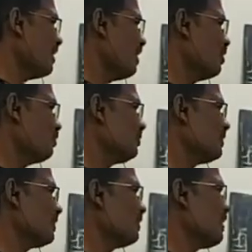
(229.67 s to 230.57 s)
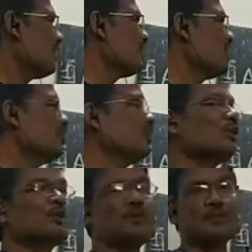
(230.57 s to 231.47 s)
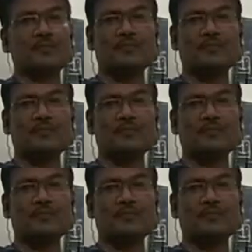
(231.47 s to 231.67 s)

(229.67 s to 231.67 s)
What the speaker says: down the darkened road.